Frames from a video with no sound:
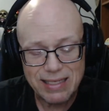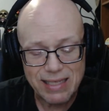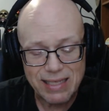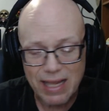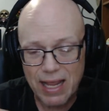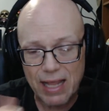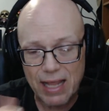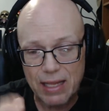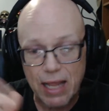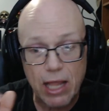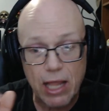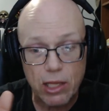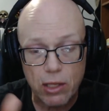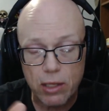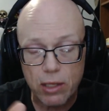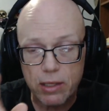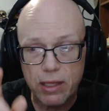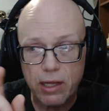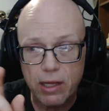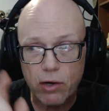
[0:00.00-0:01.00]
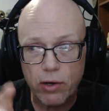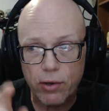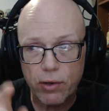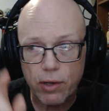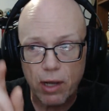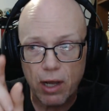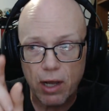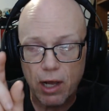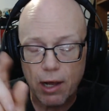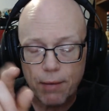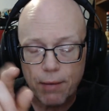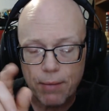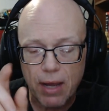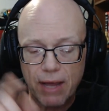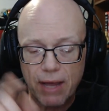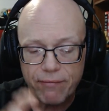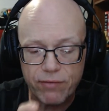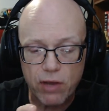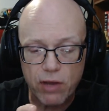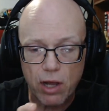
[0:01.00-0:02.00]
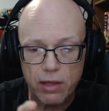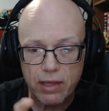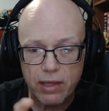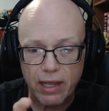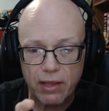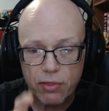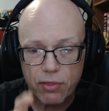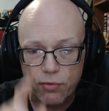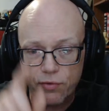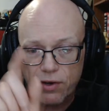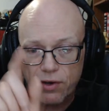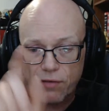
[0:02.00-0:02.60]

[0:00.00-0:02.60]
And literally, I've gone like 3 or